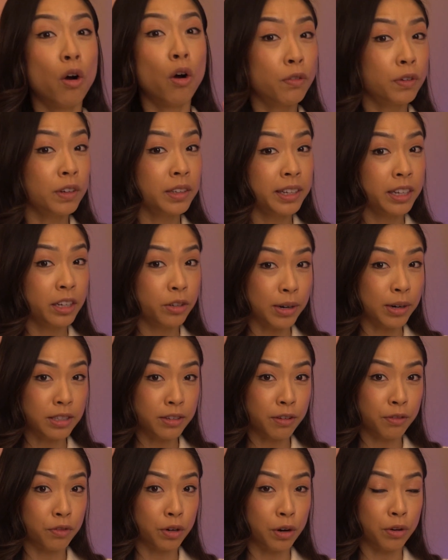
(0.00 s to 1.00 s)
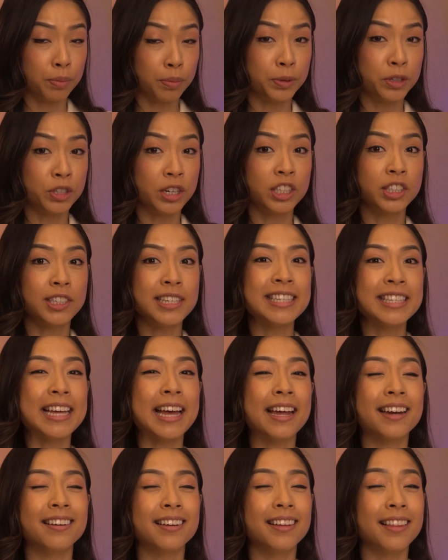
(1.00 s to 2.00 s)
overly aggressive growth projections,
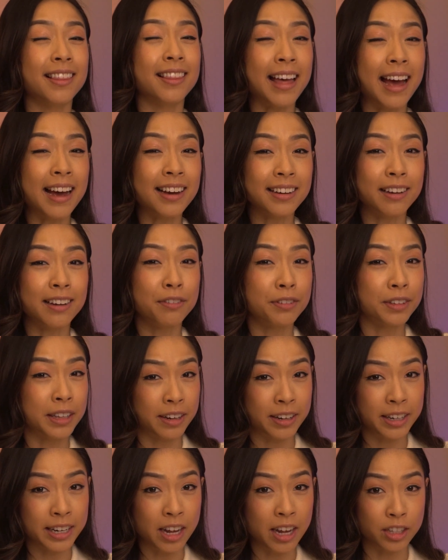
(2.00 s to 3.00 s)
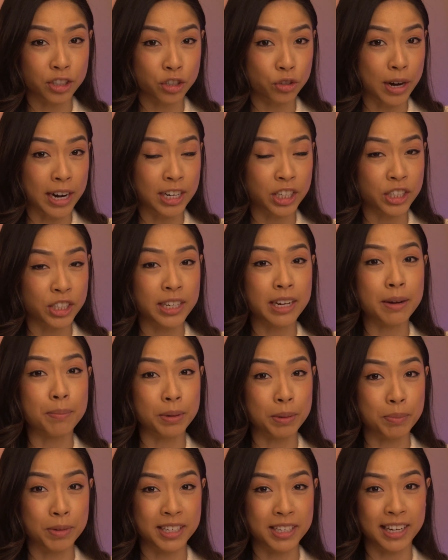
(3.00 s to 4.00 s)
and lack of clarity on strategy
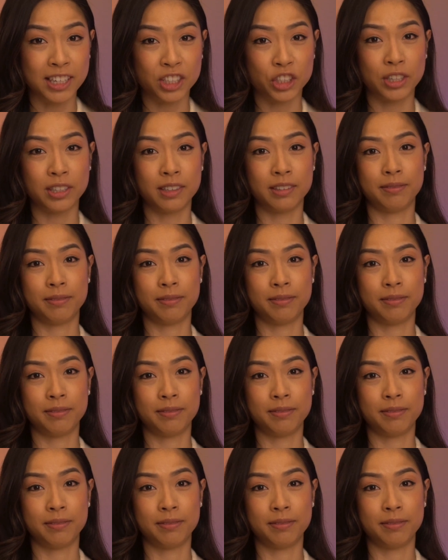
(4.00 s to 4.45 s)
implementation.